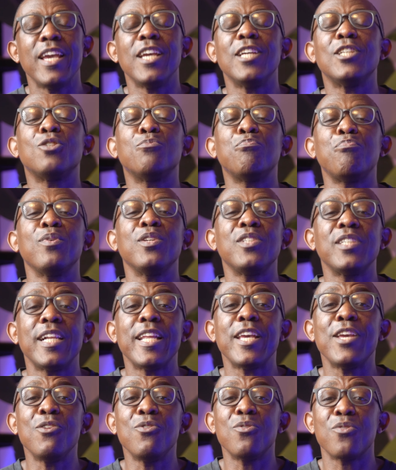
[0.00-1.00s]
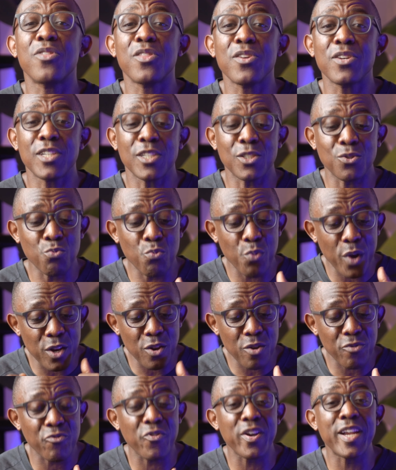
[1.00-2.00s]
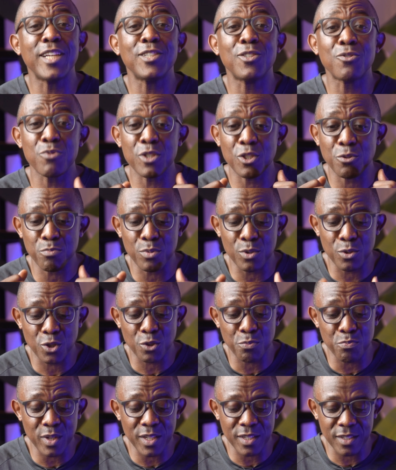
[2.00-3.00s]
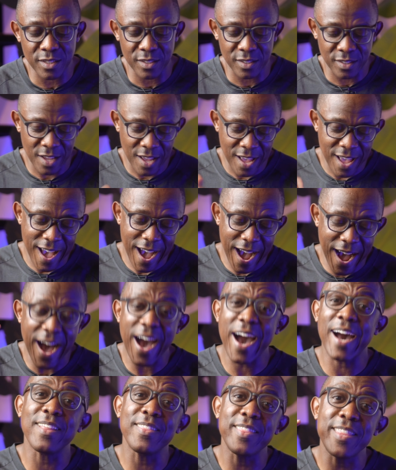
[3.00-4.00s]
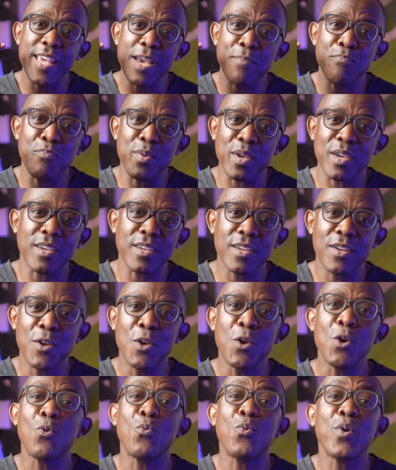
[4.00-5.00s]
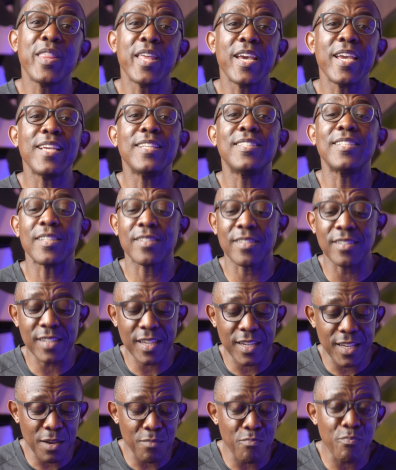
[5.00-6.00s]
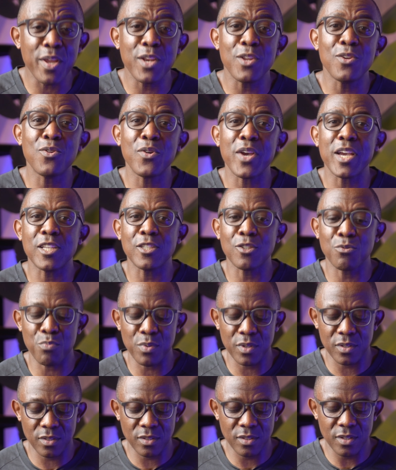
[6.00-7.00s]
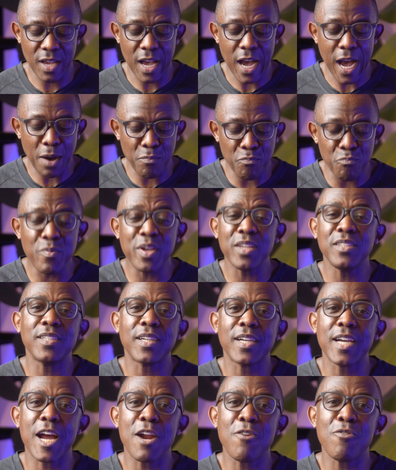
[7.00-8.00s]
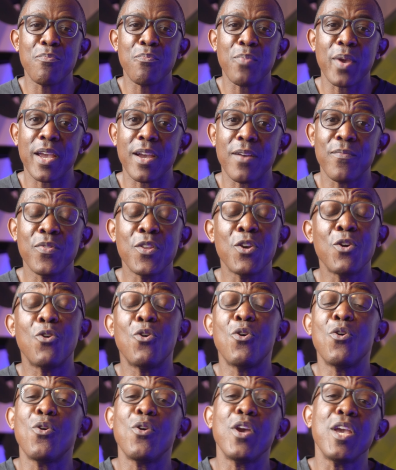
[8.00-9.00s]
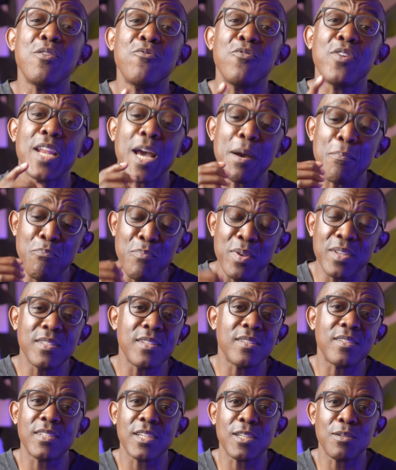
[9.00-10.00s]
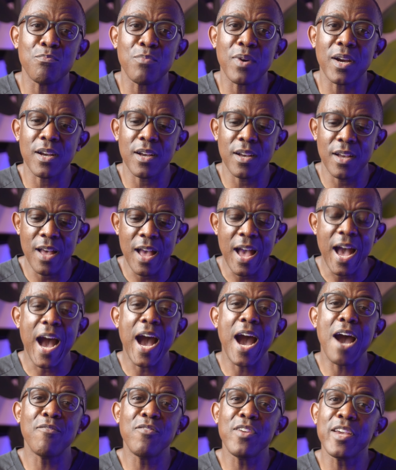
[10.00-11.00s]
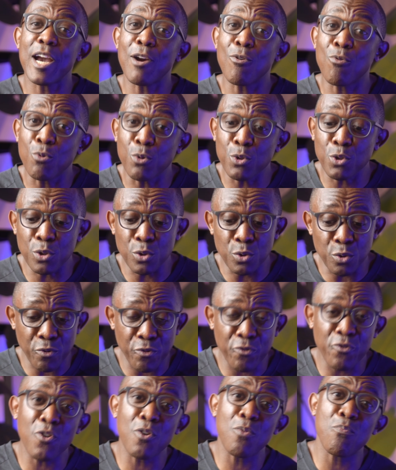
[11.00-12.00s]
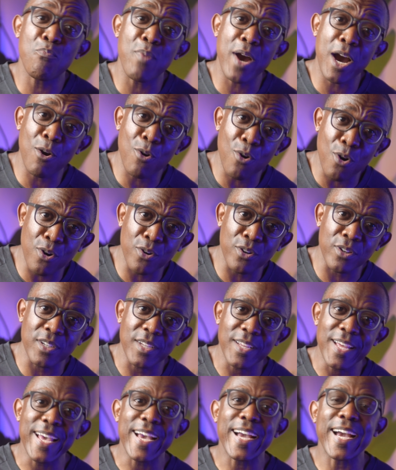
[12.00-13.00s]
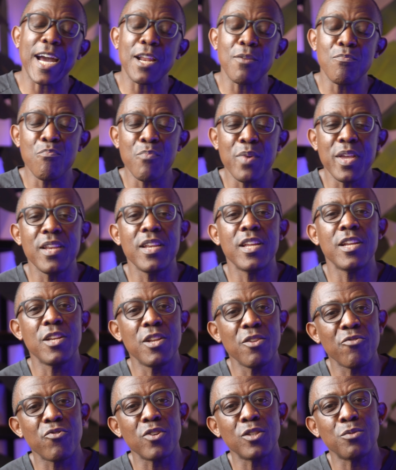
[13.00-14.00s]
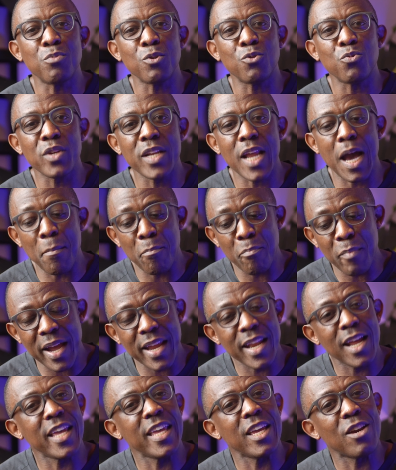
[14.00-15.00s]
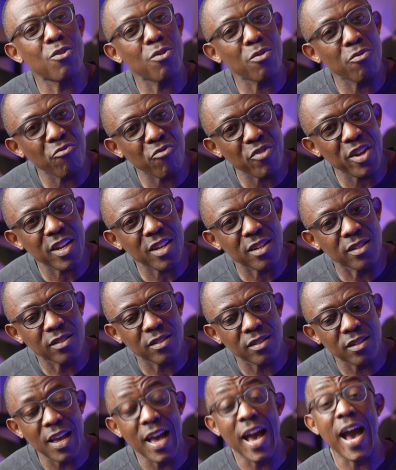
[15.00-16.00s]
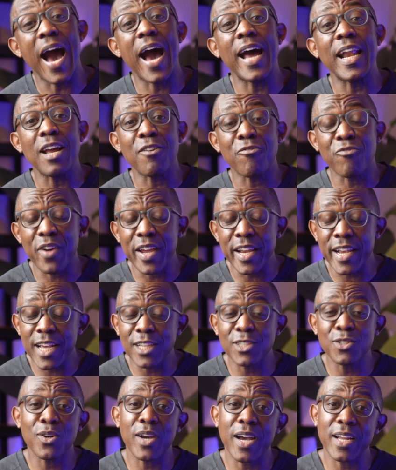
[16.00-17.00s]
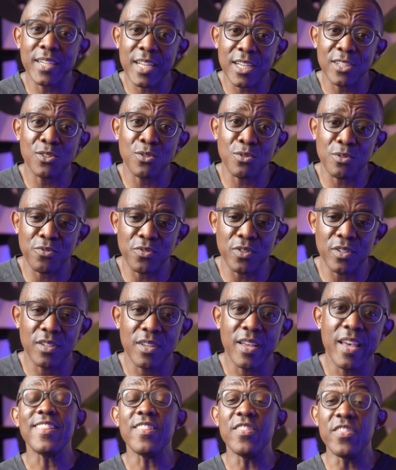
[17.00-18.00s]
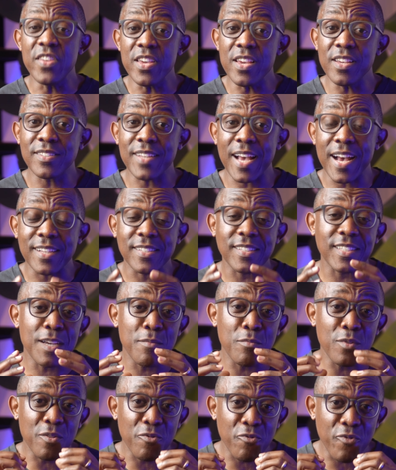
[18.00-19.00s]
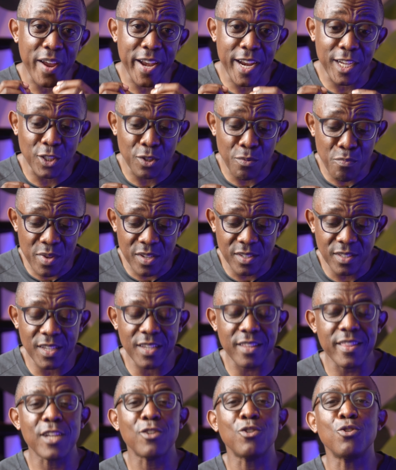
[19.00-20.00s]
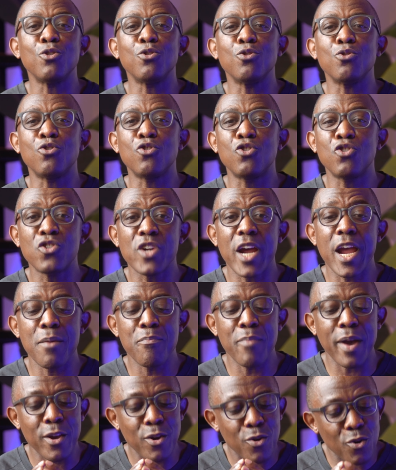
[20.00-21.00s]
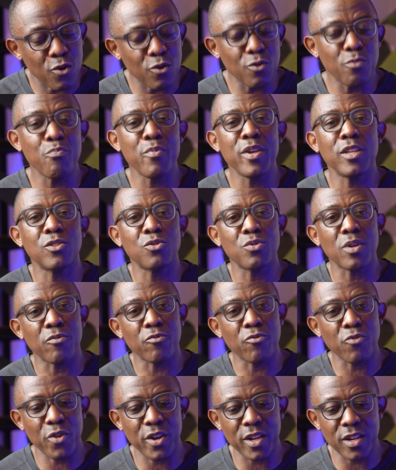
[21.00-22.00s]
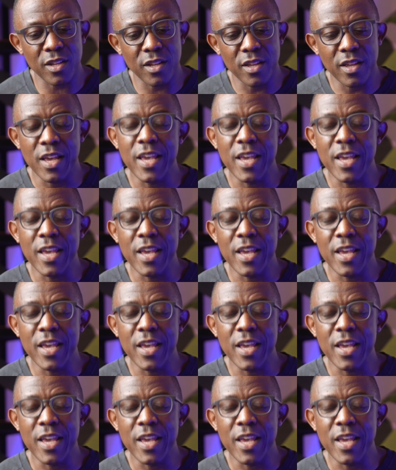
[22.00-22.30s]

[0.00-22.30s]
especially in your thirties, when your financial responsibilities are at their peak. Whether it's a sudden medical expense, a major car repair, or even a business setback, having a cushion to fall back on can mean the difference between a minor inconvenience and a financial catastrophe. These are some of the financial mistakes that you should try by all means to avoid.